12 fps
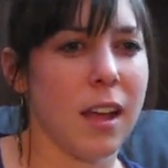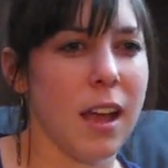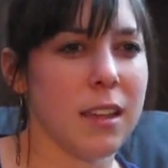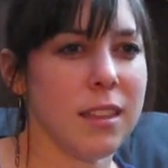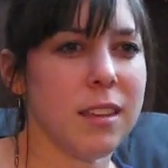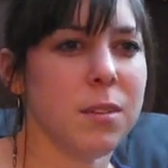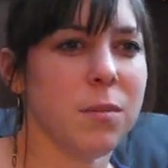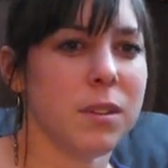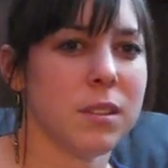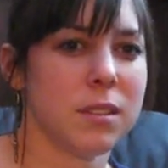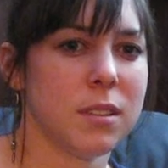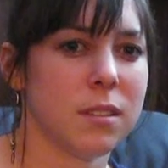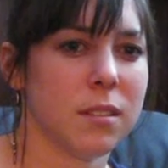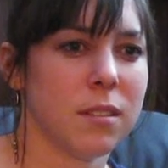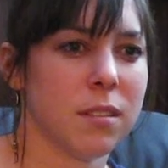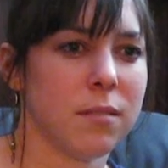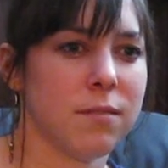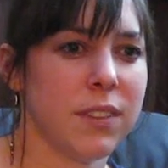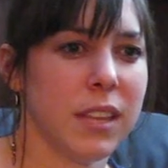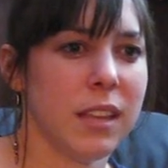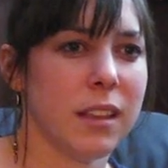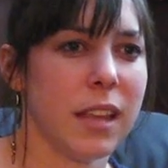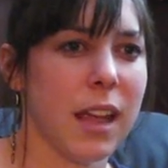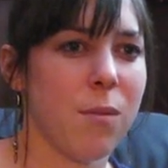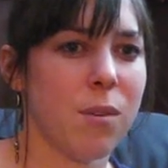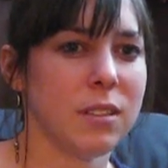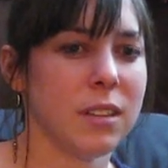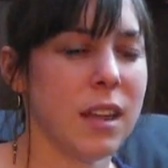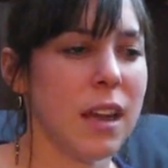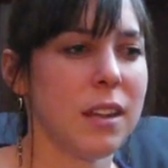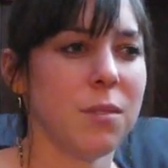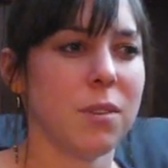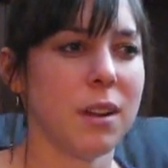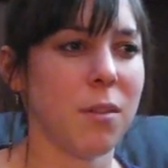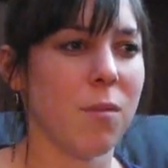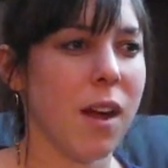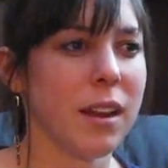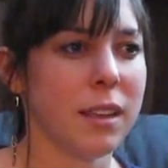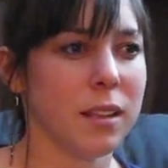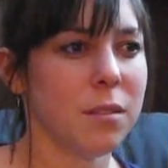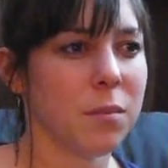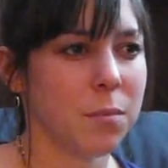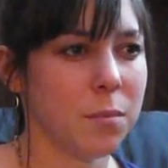I think it was feeling like I wasn't getting what I wanted